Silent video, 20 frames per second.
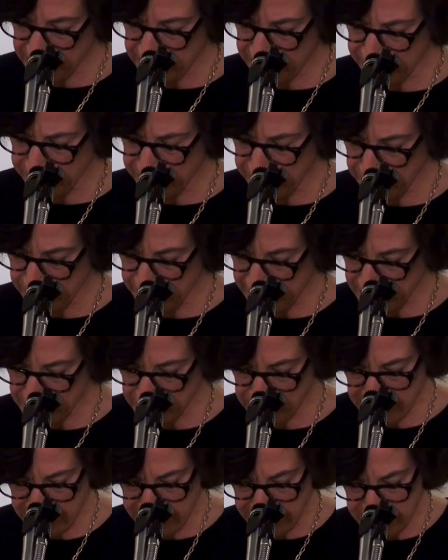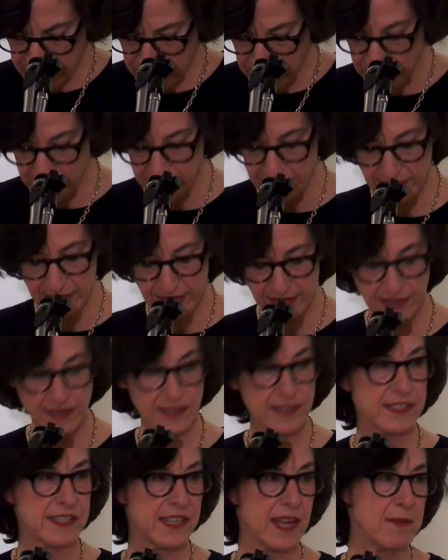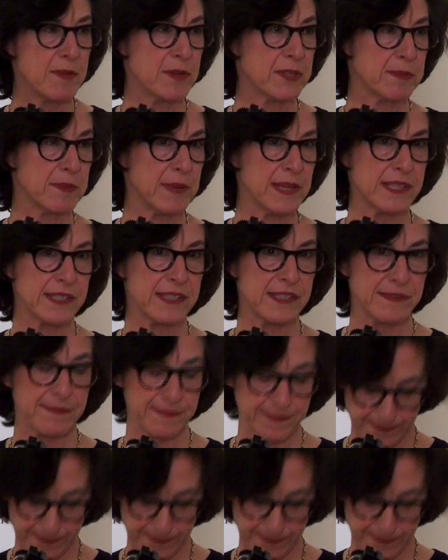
in the information age and cyberspace.